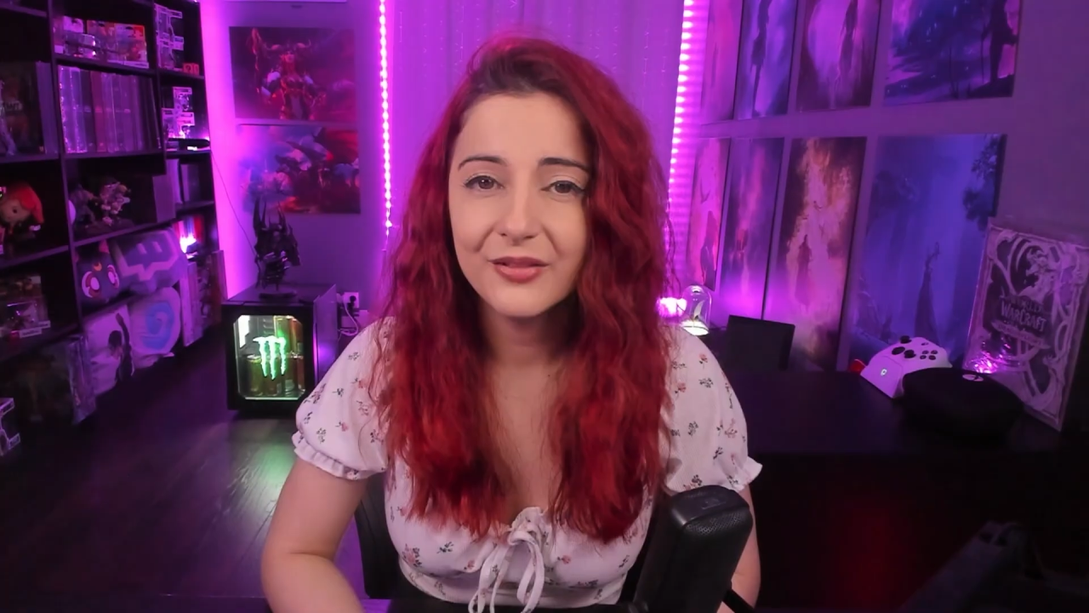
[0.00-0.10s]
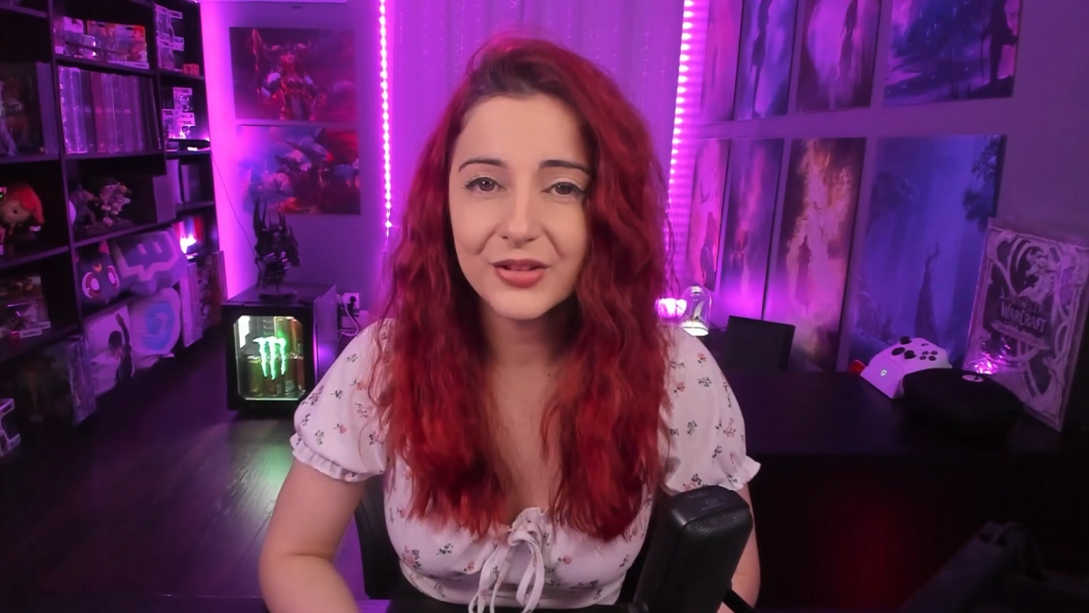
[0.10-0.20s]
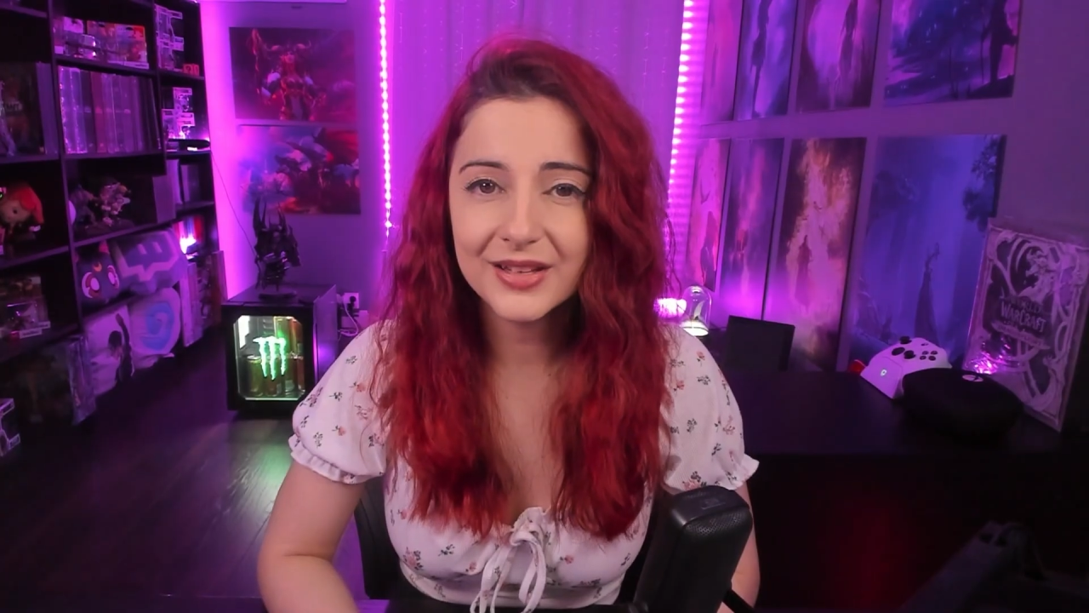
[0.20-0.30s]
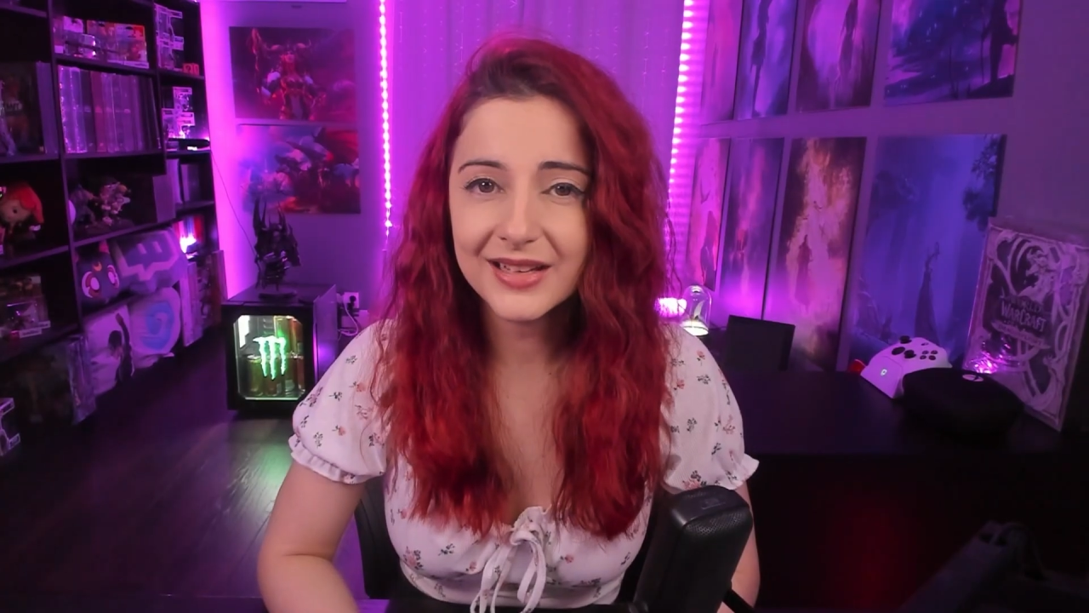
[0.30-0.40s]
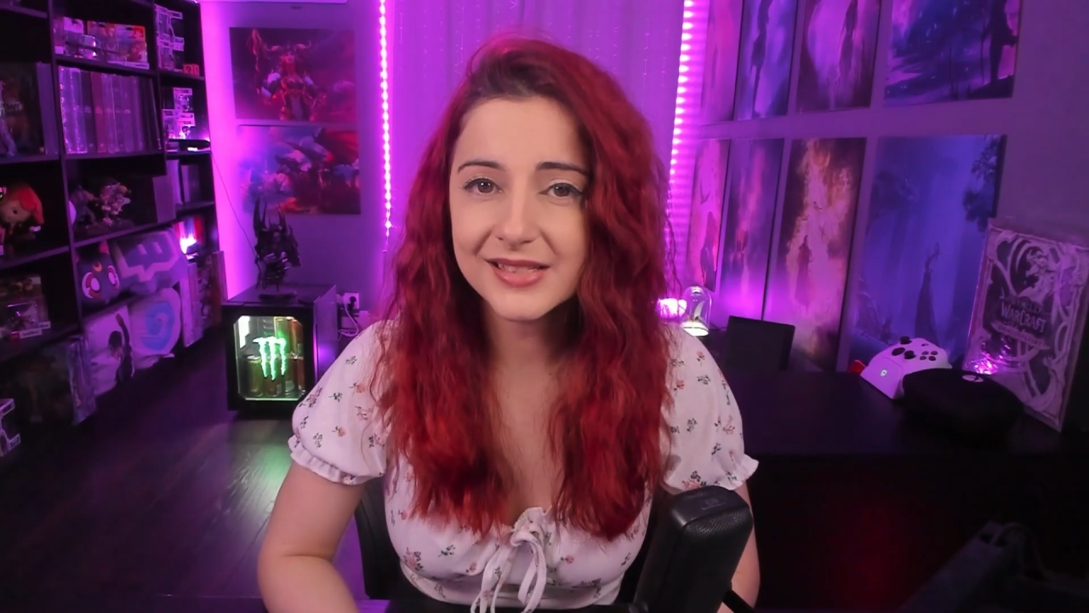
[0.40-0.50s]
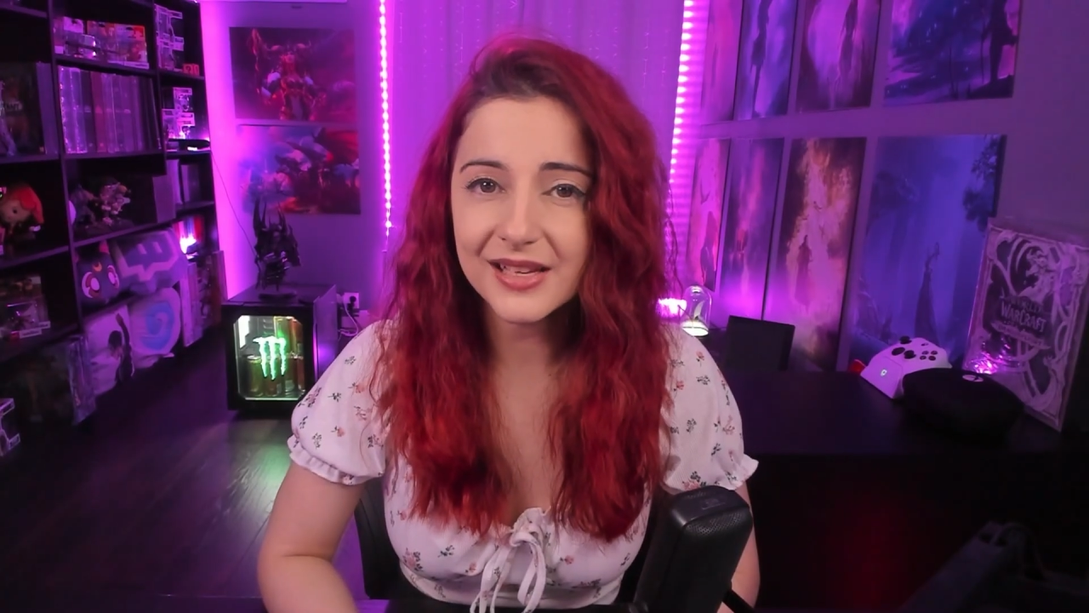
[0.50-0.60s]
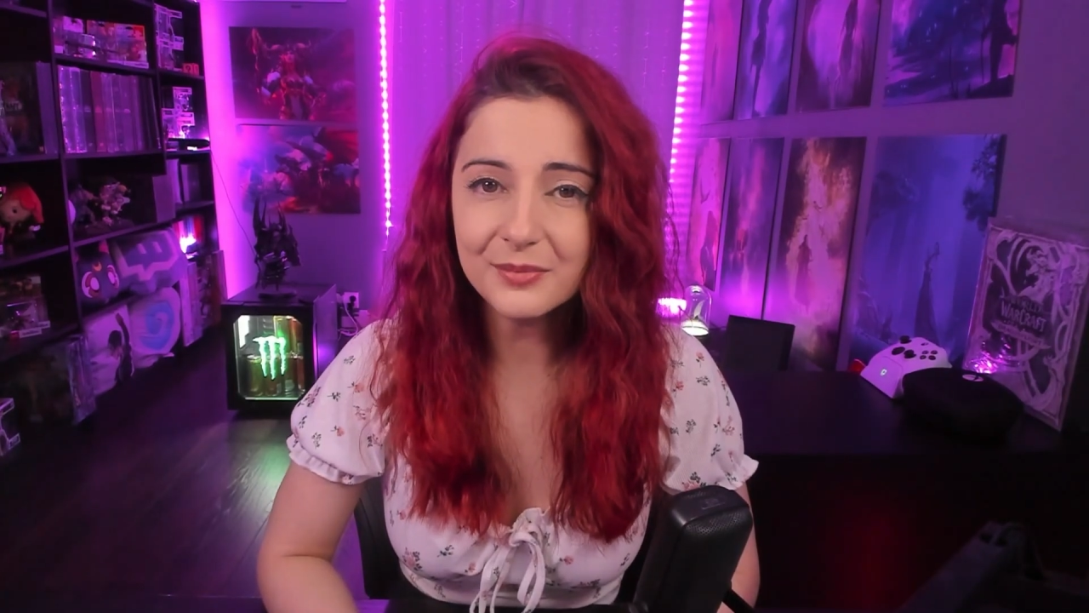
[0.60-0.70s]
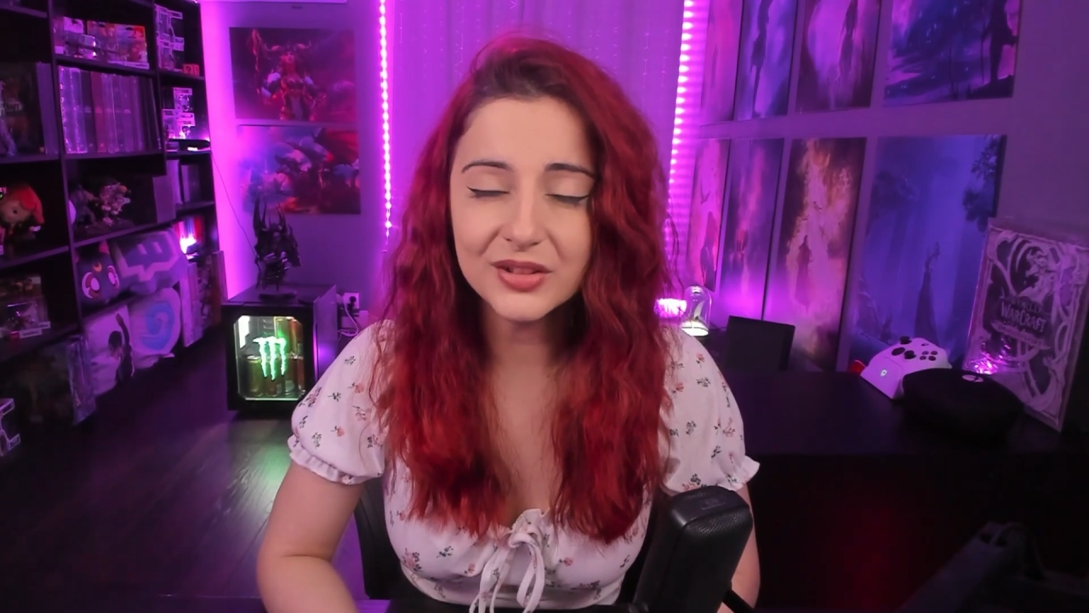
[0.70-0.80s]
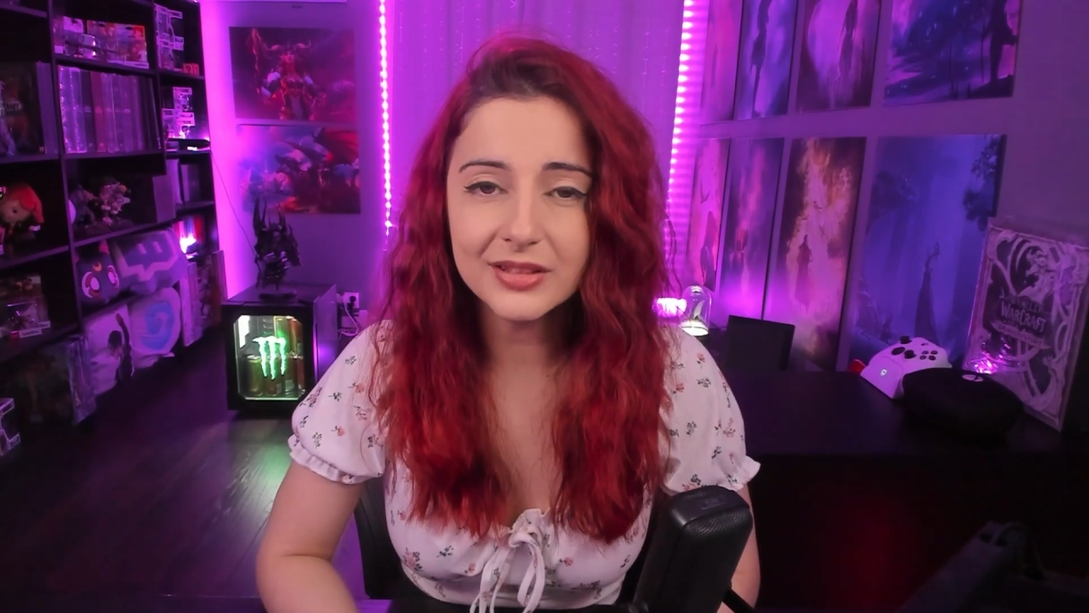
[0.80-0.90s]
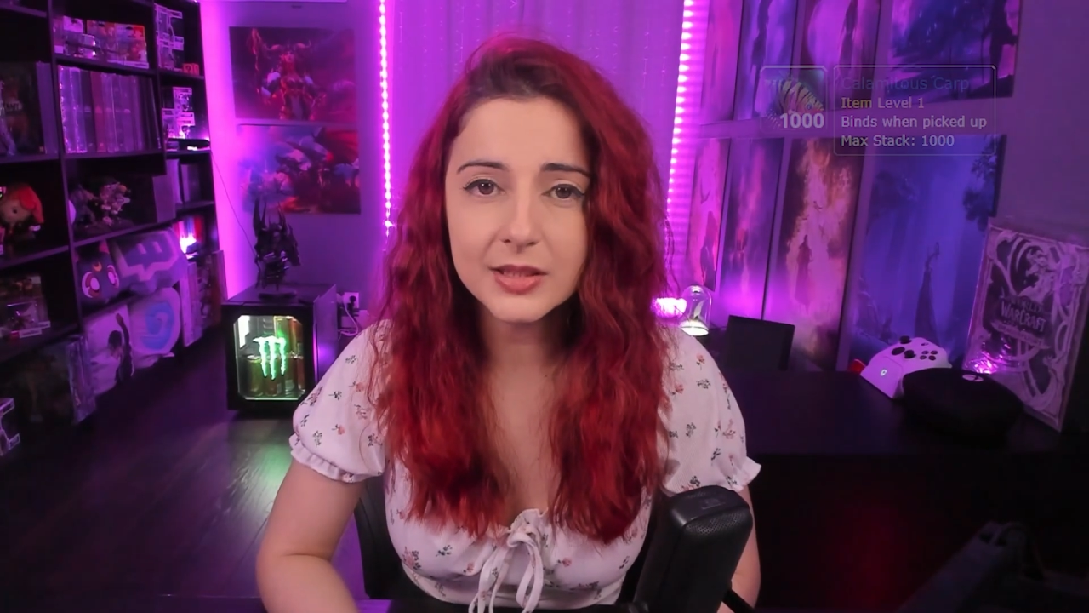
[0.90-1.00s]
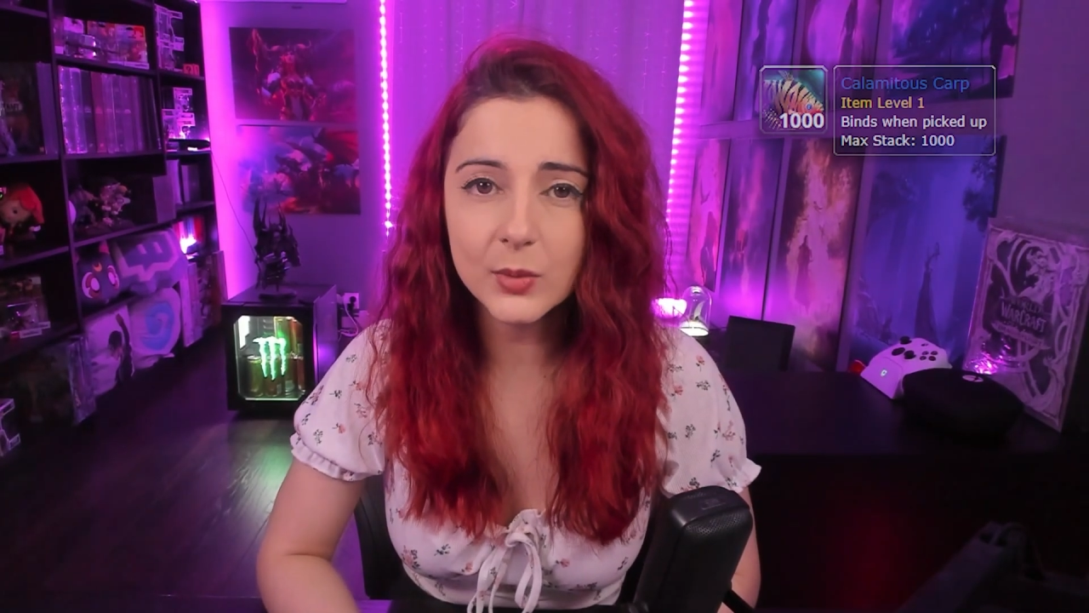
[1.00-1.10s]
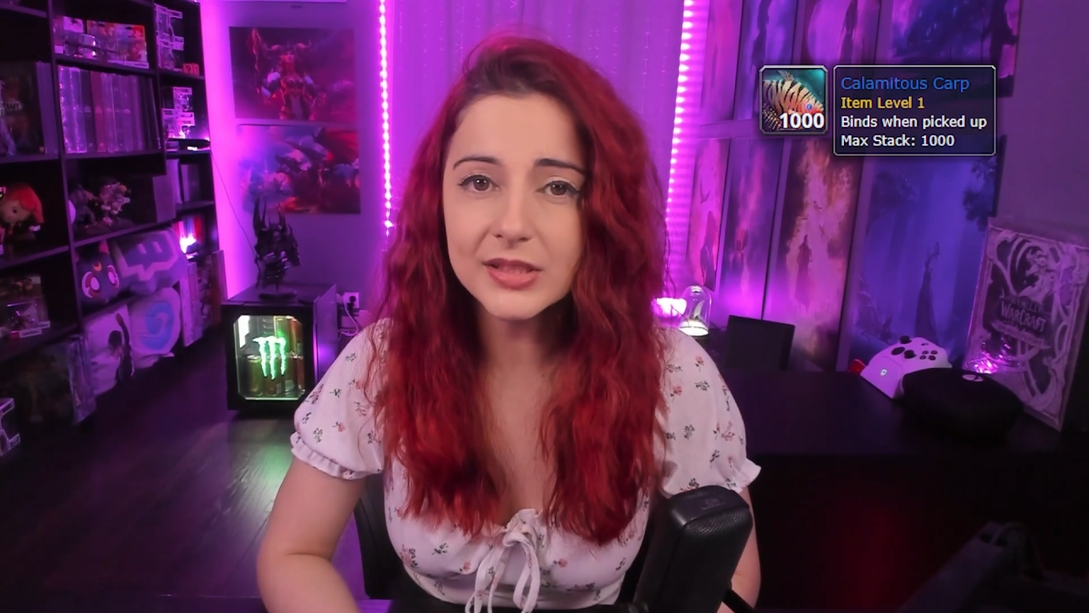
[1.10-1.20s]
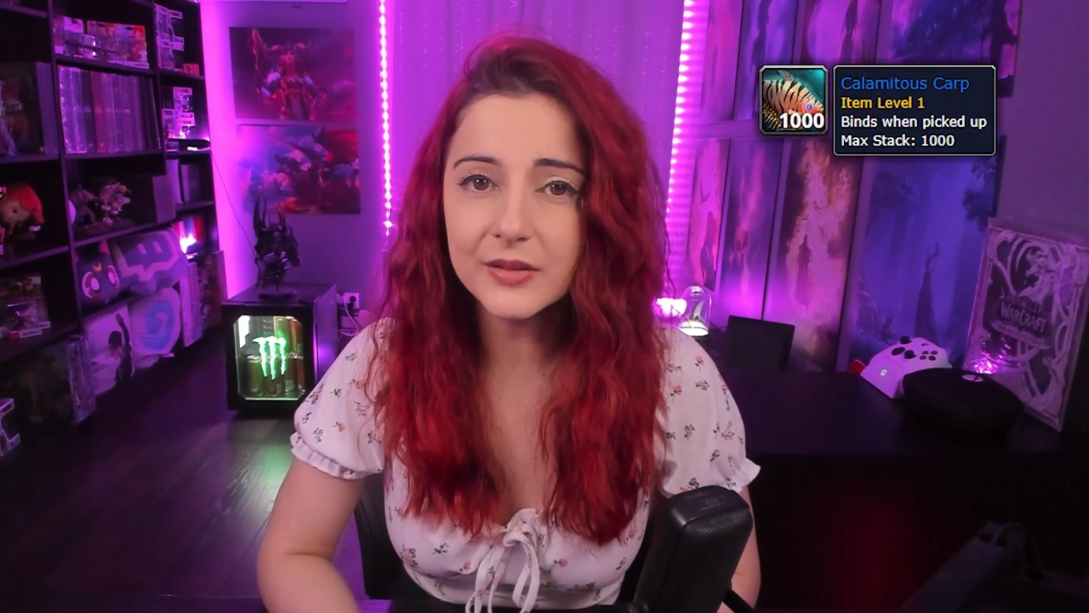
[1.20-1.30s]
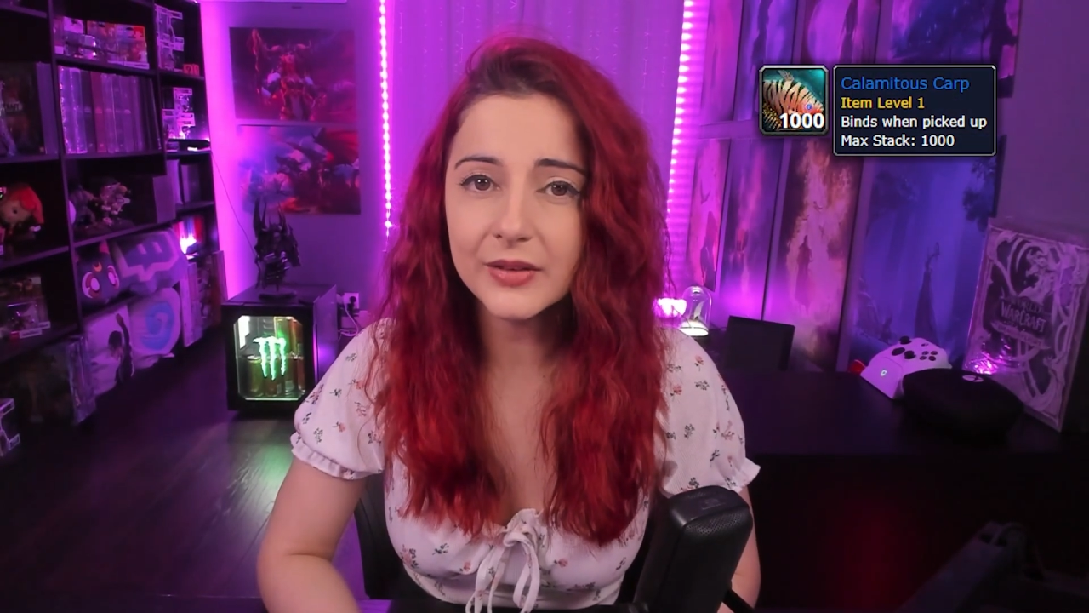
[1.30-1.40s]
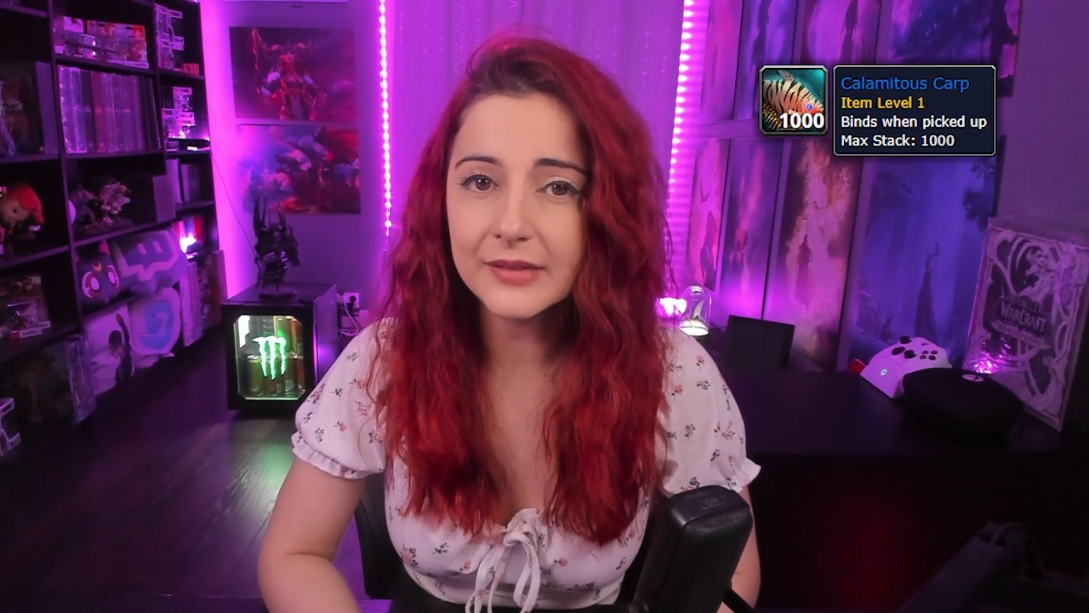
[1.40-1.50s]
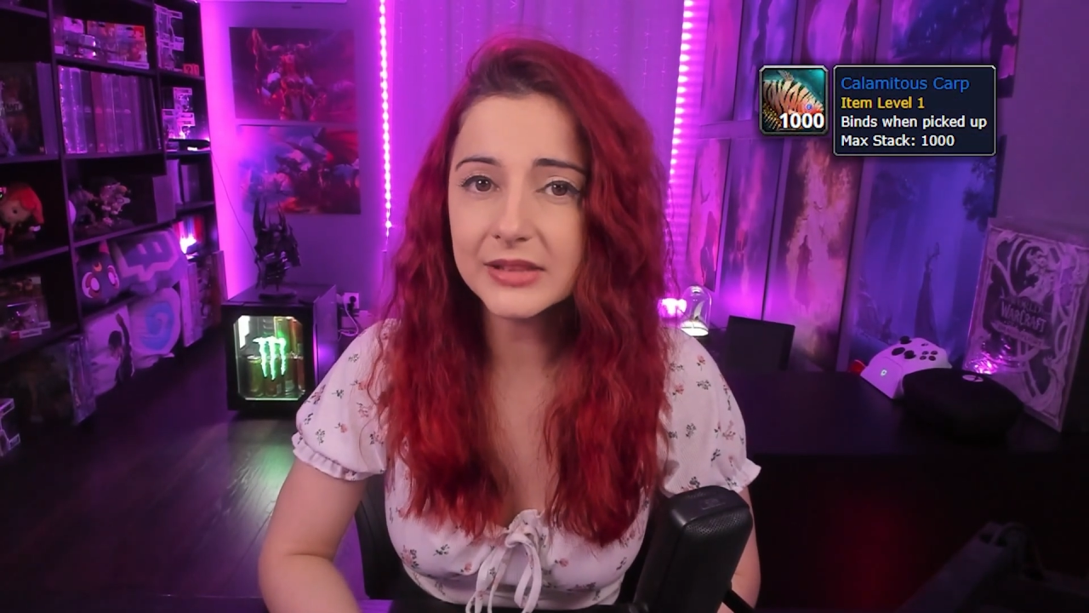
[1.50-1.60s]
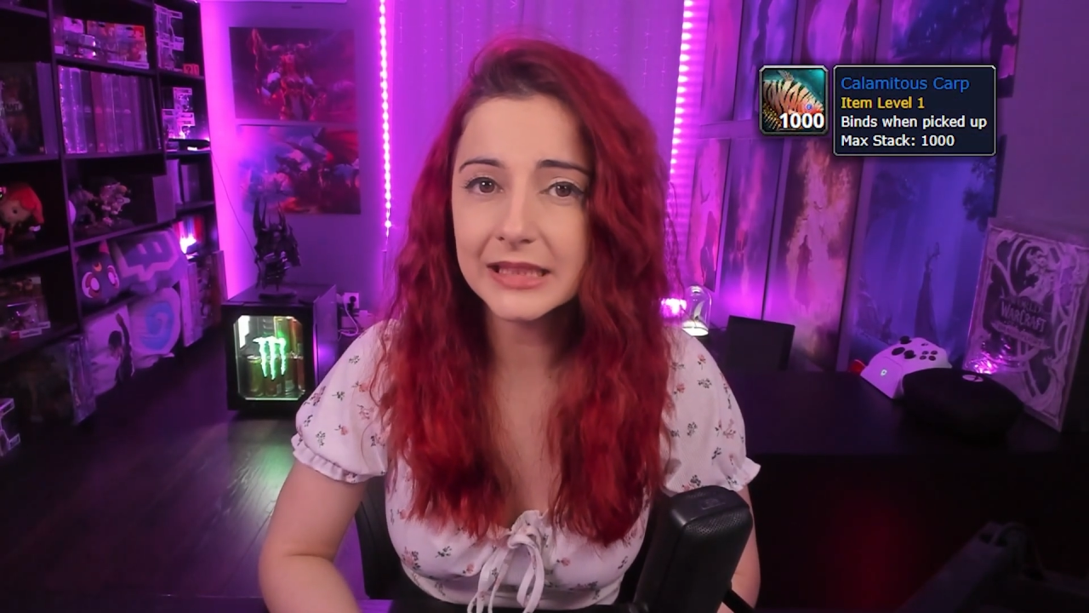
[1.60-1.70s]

For the next step, you need 25